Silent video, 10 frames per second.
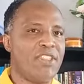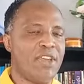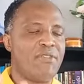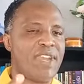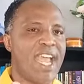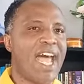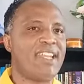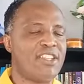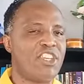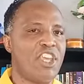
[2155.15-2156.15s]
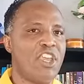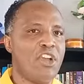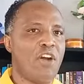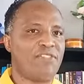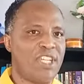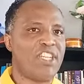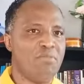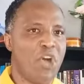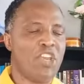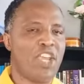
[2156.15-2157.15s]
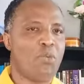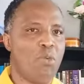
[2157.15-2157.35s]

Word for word: the reality of the demonic